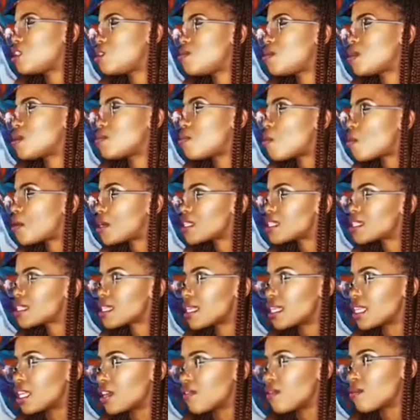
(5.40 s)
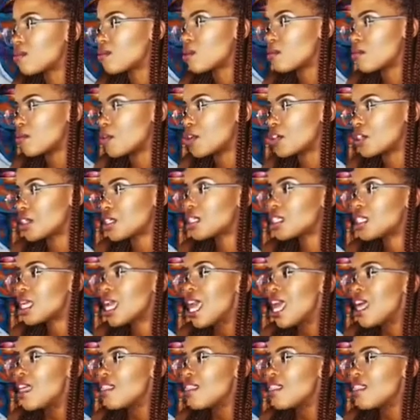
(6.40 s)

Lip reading: to be appointed and given promotion.